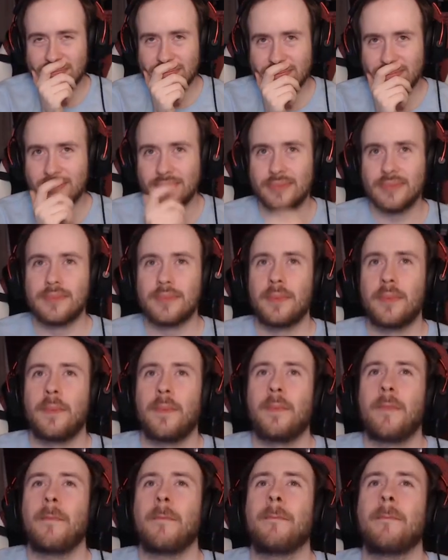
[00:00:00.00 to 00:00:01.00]

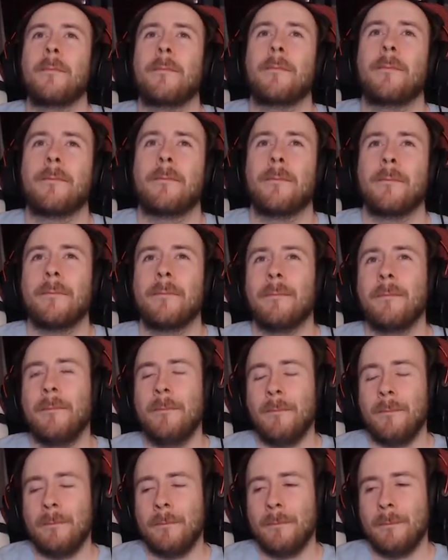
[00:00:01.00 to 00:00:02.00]

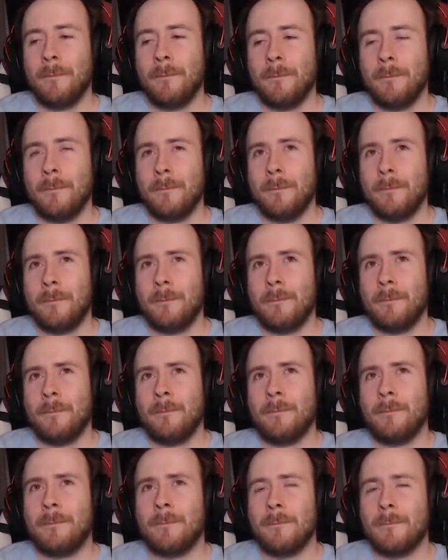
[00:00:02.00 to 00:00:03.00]

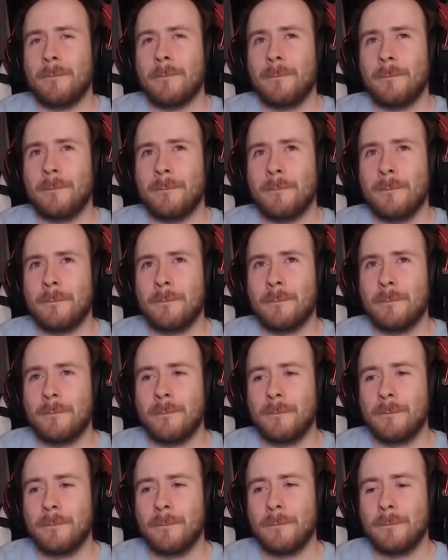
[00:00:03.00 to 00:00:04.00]

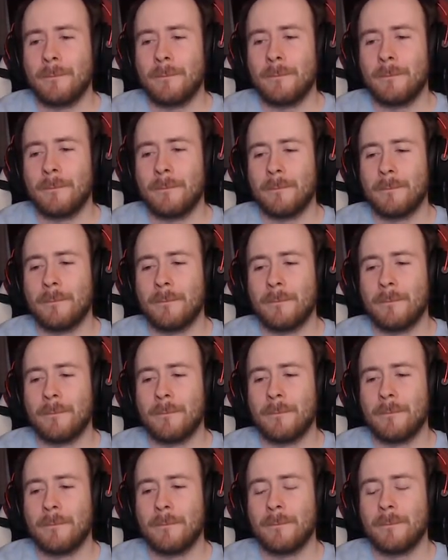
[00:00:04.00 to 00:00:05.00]

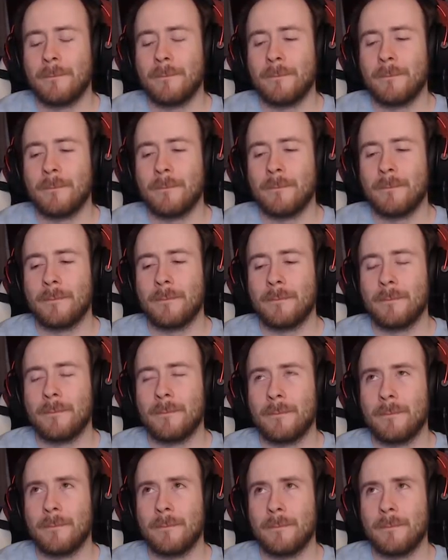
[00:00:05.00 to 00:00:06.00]

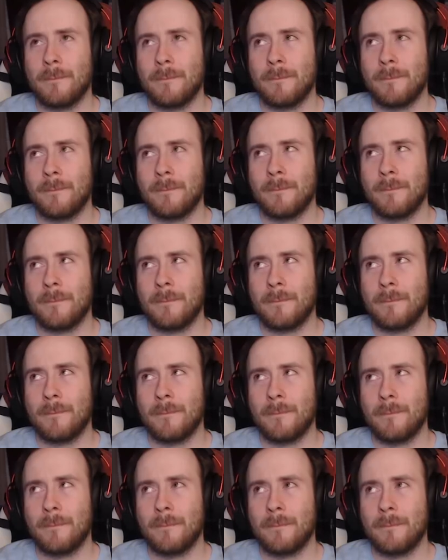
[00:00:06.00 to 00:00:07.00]

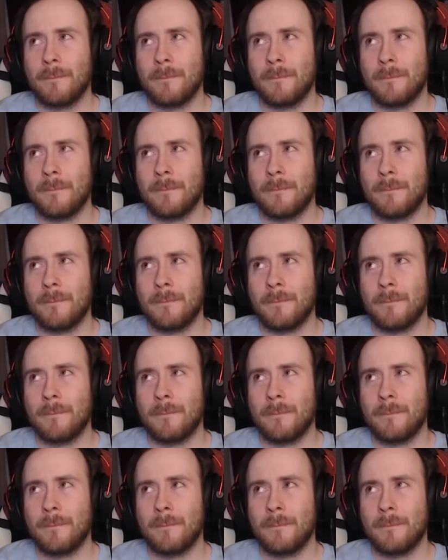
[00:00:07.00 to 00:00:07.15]
(silent)